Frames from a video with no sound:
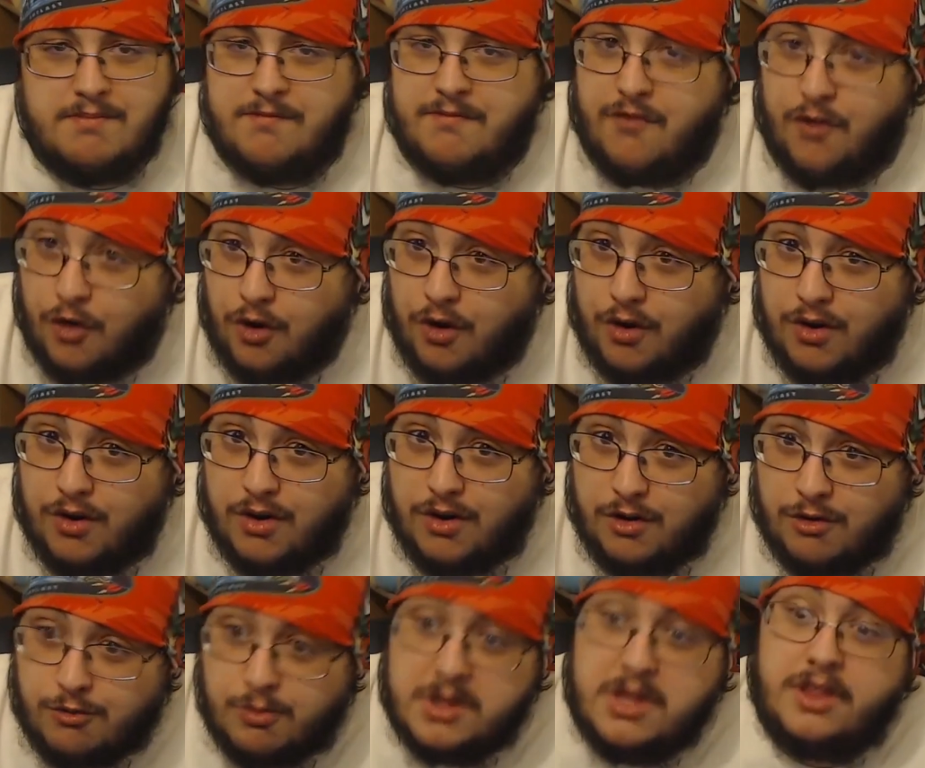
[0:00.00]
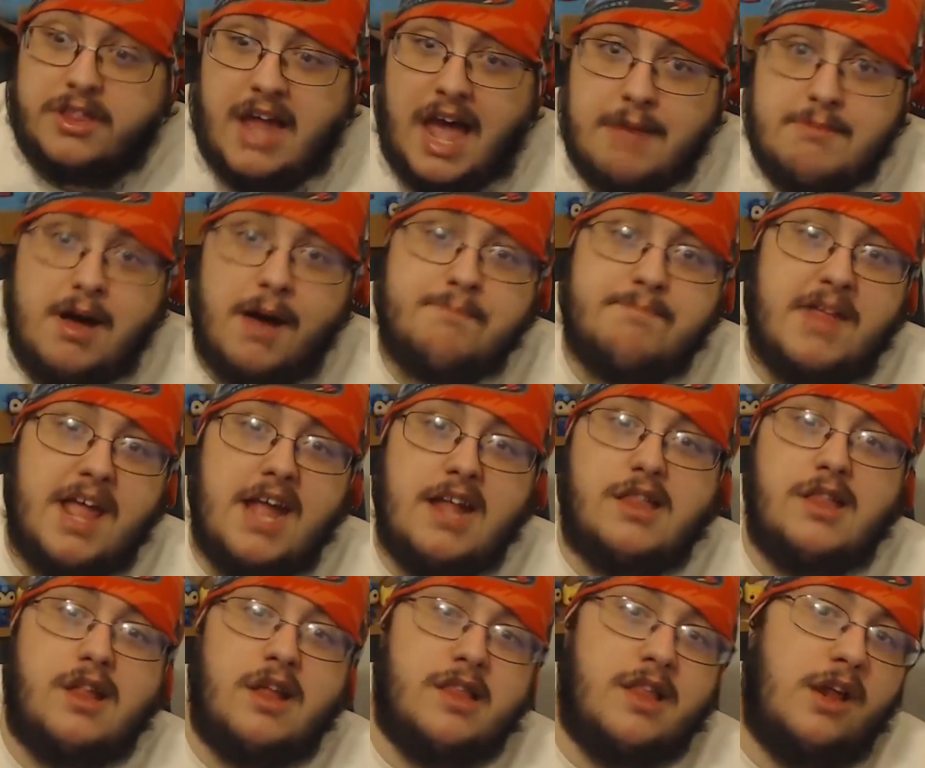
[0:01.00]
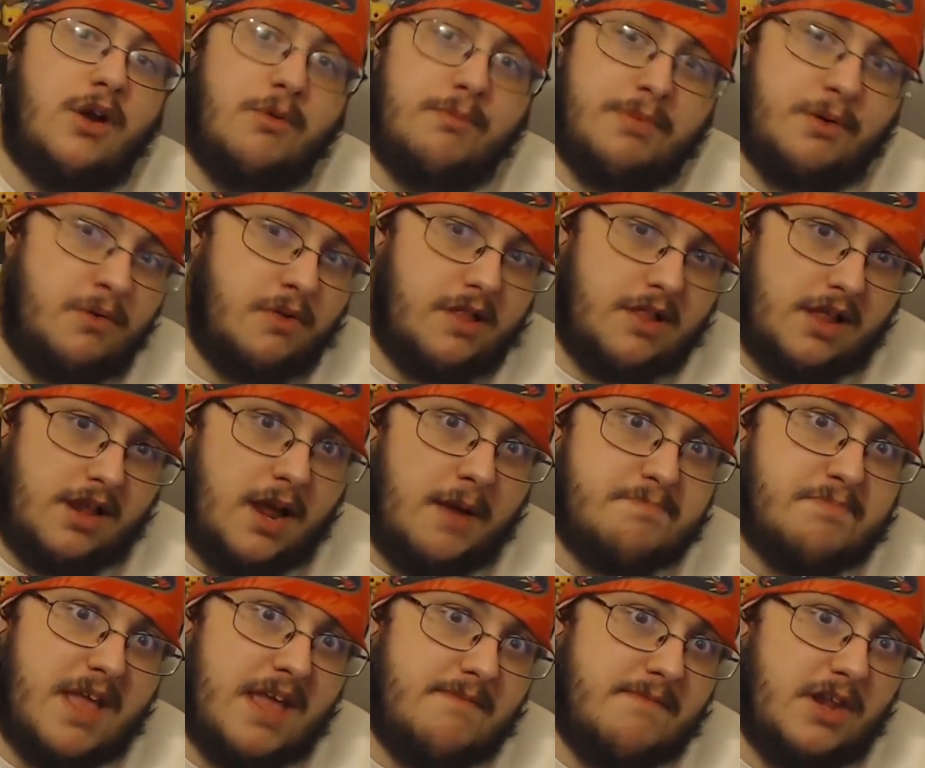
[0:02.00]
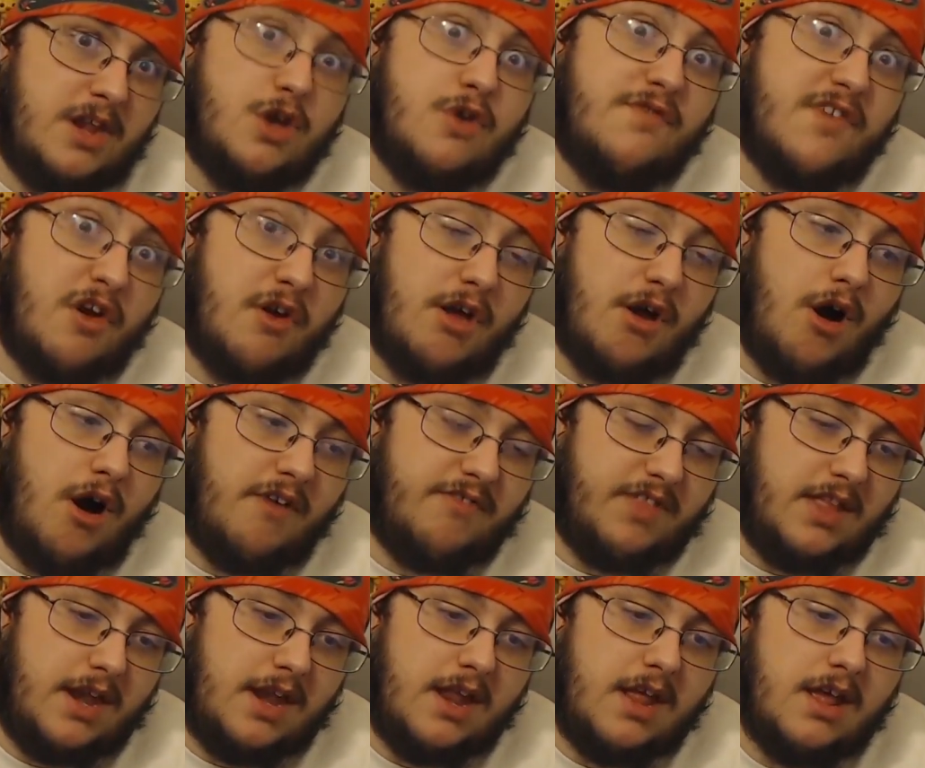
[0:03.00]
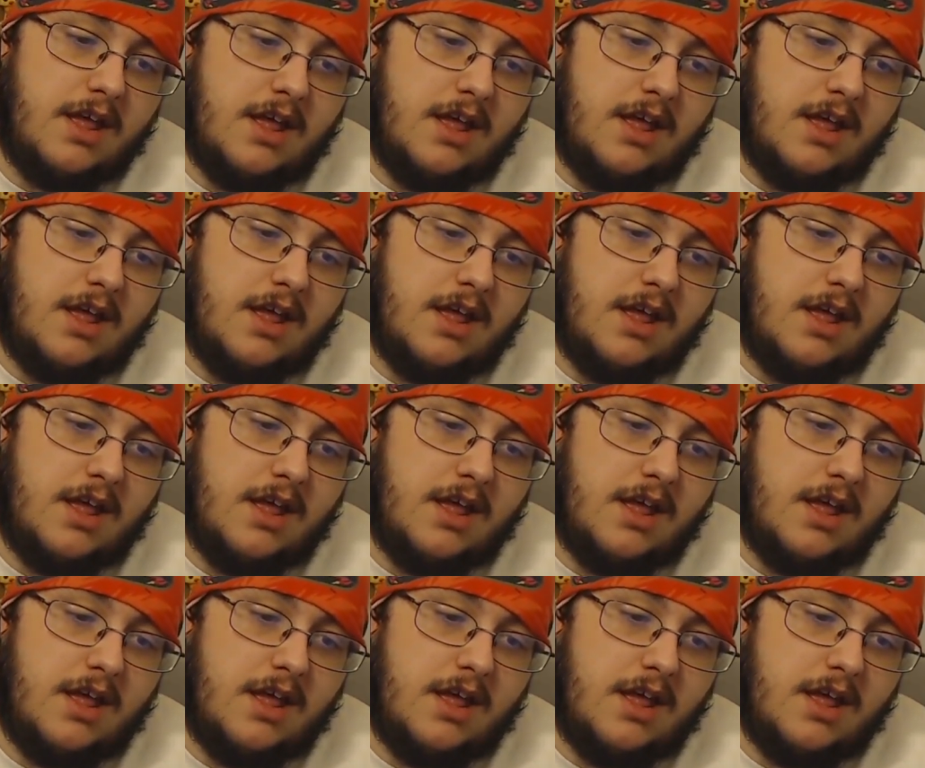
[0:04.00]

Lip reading: for real-time updates, because I don't post an update video very often.